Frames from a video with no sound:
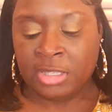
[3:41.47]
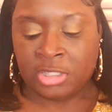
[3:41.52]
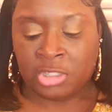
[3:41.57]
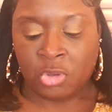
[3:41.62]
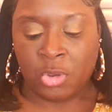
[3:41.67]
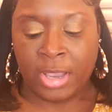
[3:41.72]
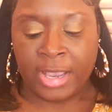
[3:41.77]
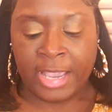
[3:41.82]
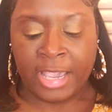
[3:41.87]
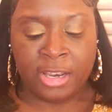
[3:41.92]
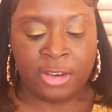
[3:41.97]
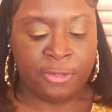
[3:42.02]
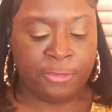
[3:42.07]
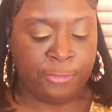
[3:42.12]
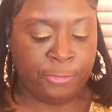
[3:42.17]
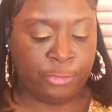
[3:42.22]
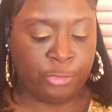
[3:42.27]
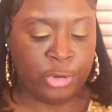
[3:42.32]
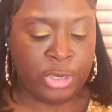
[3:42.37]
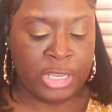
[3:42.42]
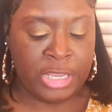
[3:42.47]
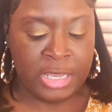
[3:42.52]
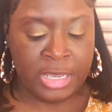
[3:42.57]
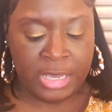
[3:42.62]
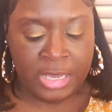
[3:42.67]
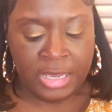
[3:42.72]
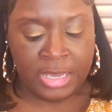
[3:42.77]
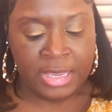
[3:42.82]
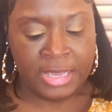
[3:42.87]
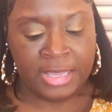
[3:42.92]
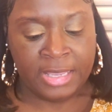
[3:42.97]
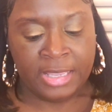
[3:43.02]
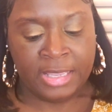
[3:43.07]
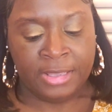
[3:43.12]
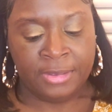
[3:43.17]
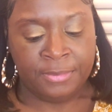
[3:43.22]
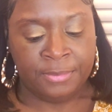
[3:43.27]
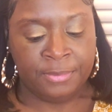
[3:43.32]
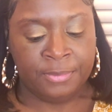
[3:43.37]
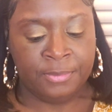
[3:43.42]
So I got a free,
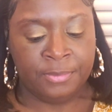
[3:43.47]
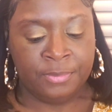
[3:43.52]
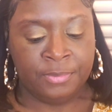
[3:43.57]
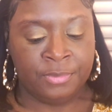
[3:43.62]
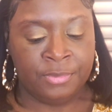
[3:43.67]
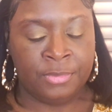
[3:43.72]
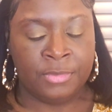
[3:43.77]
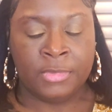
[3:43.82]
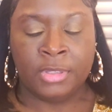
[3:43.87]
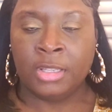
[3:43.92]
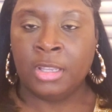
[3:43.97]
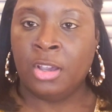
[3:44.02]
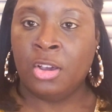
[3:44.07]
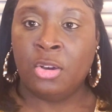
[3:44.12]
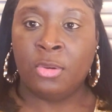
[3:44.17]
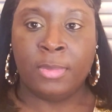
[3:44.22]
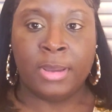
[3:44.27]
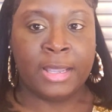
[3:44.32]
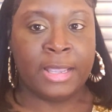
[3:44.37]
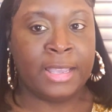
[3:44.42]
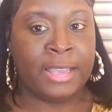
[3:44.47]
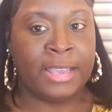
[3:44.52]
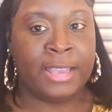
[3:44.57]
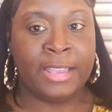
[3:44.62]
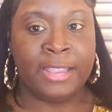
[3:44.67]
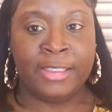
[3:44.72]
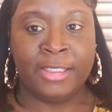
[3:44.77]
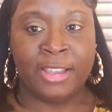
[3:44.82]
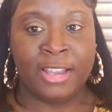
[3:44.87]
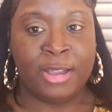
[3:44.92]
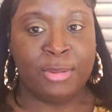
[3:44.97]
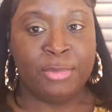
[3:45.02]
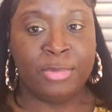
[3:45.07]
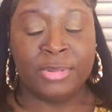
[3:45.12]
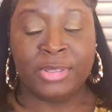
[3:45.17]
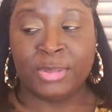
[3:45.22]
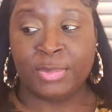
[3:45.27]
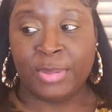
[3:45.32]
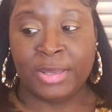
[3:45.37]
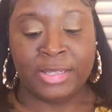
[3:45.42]
oh my God, y'all, I'm
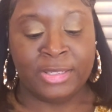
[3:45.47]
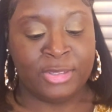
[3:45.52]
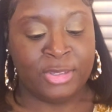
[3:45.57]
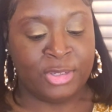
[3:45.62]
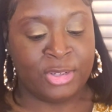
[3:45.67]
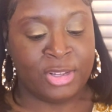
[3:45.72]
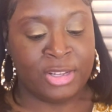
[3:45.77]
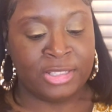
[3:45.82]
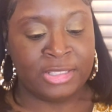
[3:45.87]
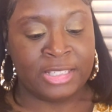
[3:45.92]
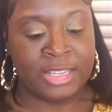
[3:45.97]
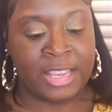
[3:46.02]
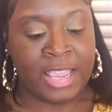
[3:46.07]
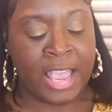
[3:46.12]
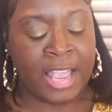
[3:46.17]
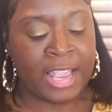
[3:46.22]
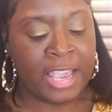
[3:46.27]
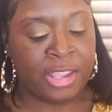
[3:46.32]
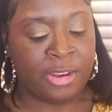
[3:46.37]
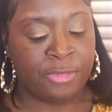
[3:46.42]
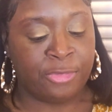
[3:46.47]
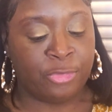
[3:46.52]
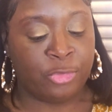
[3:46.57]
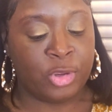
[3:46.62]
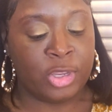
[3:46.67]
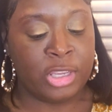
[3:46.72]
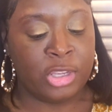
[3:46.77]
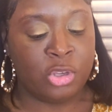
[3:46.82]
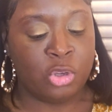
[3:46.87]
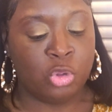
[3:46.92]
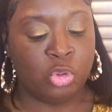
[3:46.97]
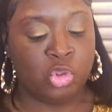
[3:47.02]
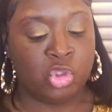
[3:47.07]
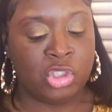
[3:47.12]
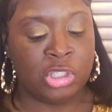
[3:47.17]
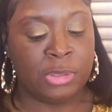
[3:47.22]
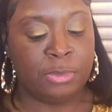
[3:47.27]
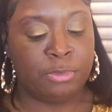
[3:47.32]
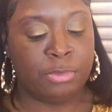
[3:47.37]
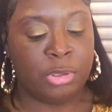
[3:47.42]
just smelling good all day. I got a free
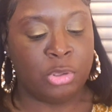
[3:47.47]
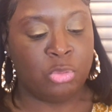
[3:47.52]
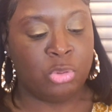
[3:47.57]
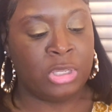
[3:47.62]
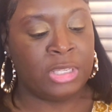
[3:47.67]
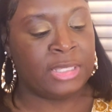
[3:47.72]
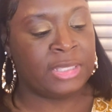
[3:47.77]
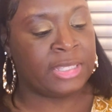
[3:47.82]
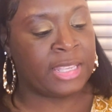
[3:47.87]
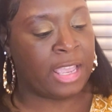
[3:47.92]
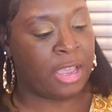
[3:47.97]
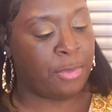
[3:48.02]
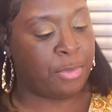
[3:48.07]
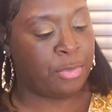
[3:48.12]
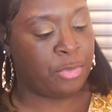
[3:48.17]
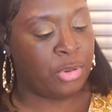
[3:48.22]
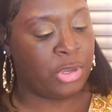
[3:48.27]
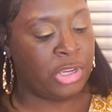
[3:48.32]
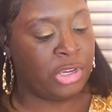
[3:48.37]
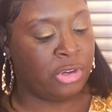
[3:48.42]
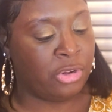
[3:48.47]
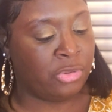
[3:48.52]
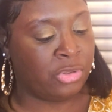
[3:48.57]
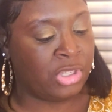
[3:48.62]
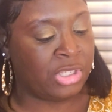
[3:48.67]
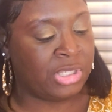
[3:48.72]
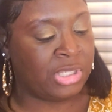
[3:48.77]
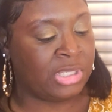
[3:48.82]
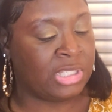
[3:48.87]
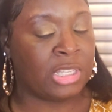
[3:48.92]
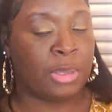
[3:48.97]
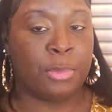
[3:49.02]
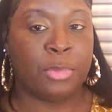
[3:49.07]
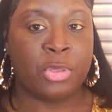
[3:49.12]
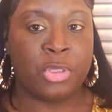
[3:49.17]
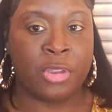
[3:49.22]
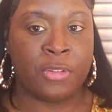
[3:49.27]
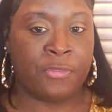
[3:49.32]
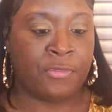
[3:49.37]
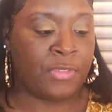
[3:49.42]
Gucci Beauty sample here. This is some
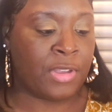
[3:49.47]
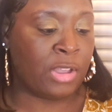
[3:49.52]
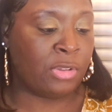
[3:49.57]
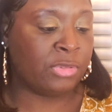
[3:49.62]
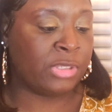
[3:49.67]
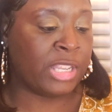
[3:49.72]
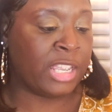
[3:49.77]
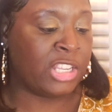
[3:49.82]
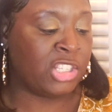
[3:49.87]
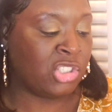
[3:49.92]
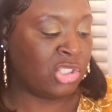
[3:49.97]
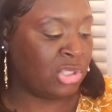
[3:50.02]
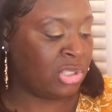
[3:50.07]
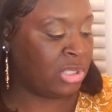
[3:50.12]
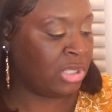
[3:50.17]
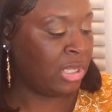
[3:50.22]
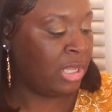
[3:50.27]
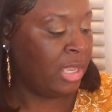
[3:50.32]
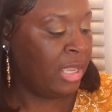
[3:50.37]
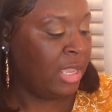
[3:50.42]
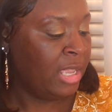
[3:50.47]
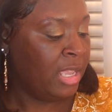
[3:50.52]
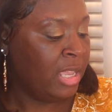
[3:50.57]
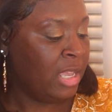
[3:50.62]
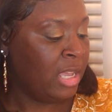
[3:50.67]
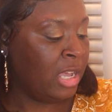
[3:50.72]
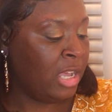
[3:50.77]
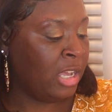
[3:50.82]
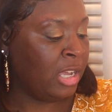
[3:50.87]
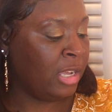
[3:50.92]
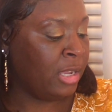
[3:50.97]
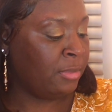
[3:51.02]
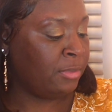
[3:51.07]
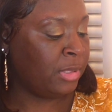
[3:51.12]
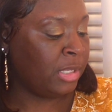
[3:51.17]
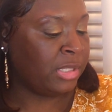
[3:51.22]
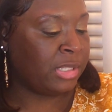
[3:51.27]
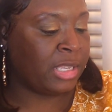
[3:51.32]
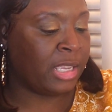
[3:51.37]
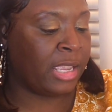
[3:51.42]
of their foundations um,
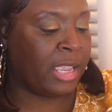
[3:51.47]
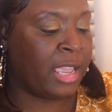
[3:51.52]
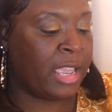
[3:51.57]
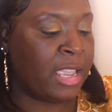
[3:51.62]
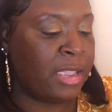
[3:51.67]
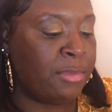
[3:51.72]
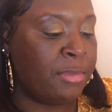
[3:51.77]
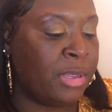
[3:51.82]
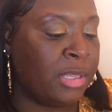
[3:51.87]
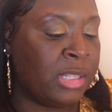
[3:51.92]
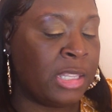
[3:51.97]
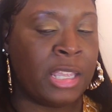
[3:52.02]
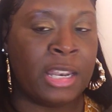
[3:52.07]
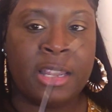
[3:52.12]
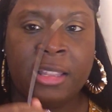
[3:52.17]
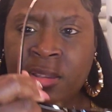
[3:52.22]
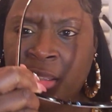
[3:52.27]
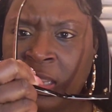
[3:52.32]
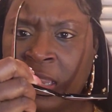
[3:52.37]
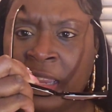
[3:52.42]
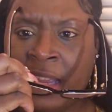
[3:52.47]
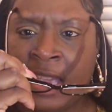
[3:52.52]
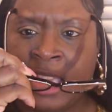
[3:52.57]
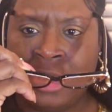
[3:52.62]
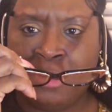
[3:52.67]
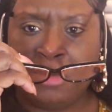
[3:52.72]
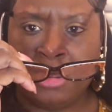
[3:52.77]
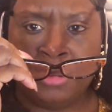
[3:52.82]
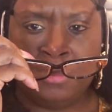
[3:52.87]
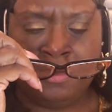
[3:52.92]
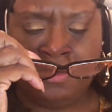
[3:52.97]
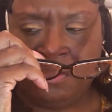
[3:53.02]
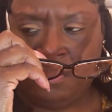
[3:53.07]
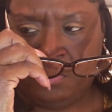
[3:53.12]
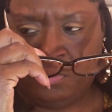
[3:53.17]
that they gave me, that uh, they gave me.